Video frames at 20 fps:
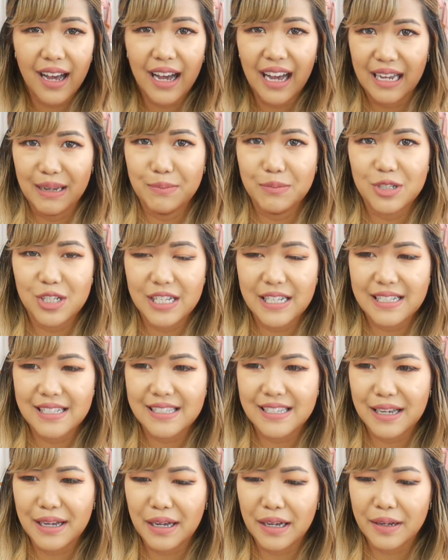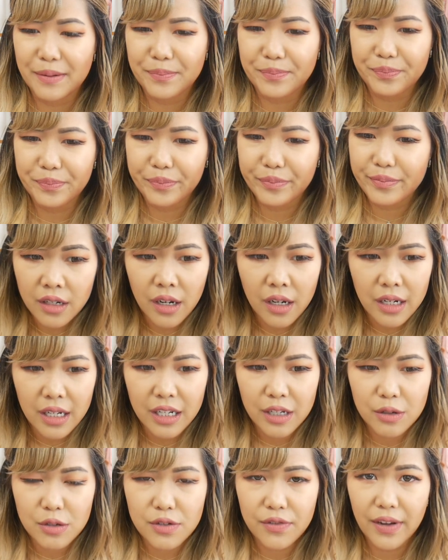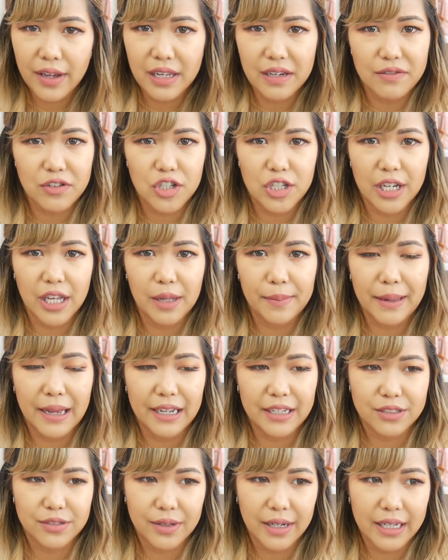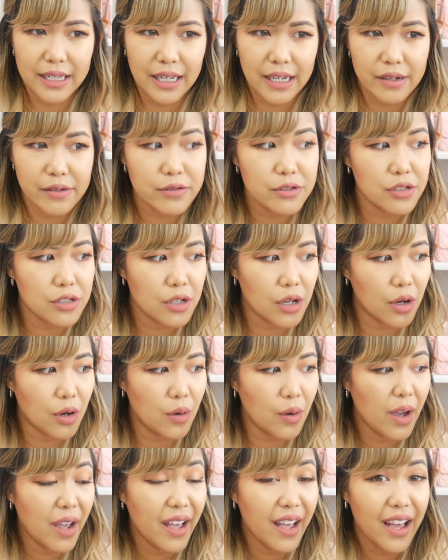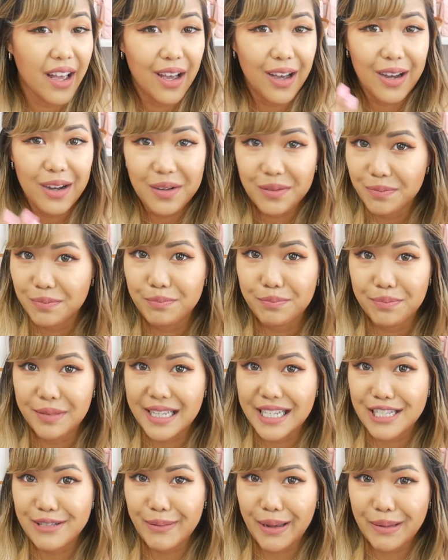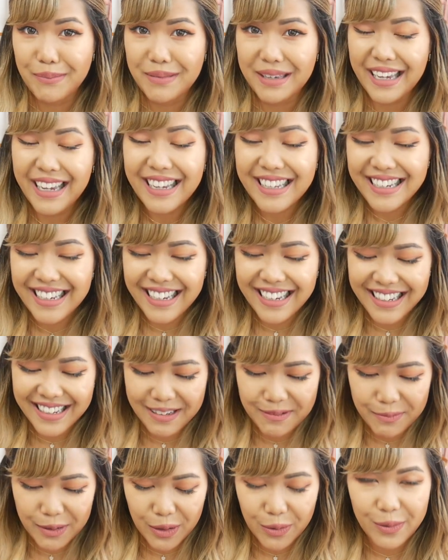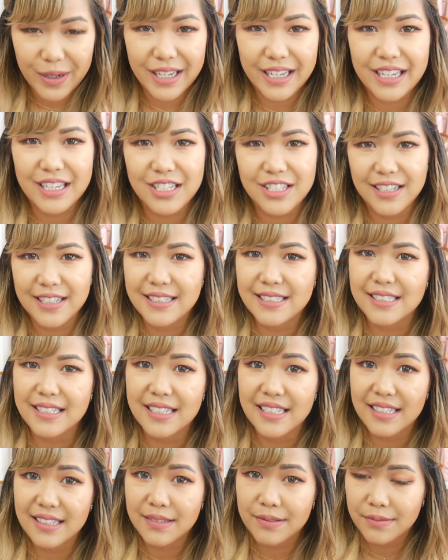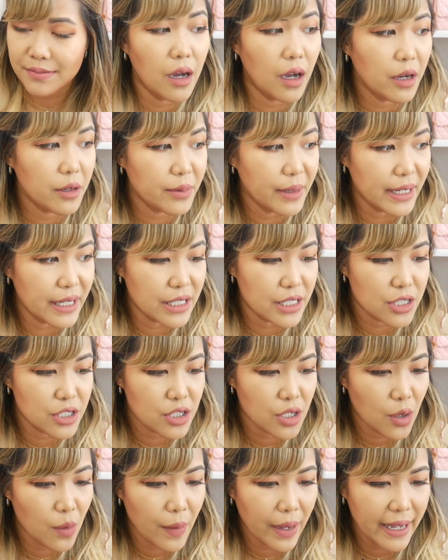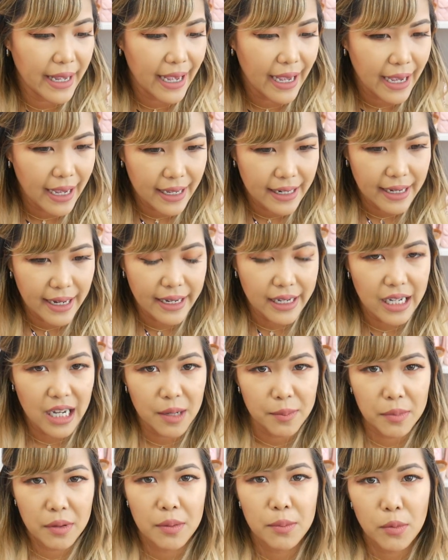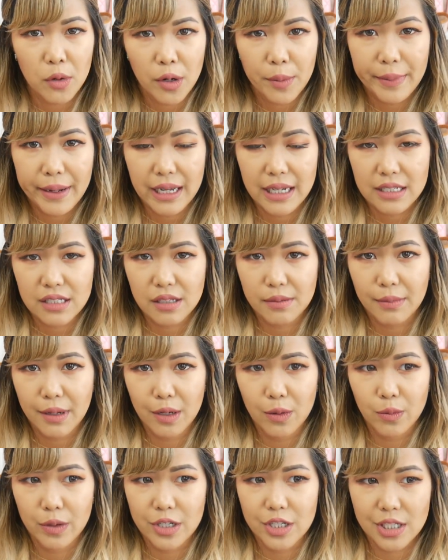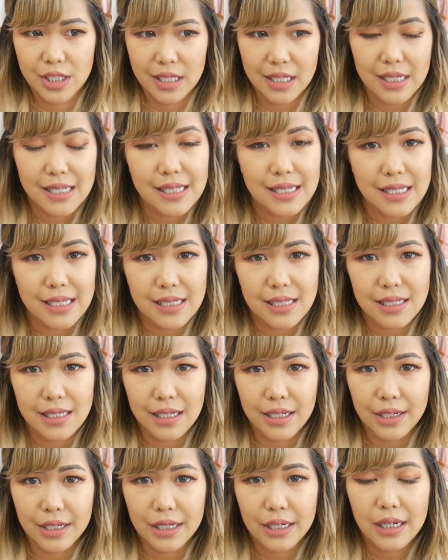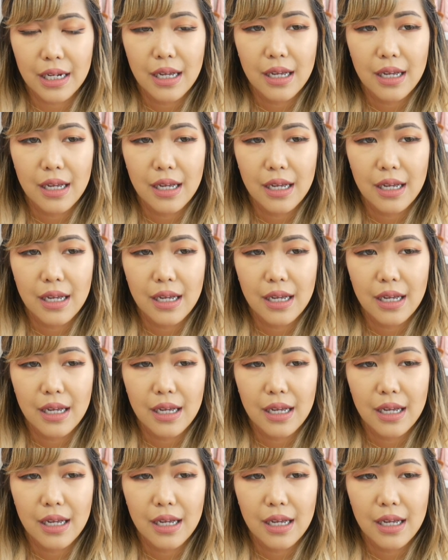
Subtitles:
I'm just not a huge fan of Chanel bags right now, so this might be it, but we shall see. Alright, so I had a couple more bags on my wish list this year.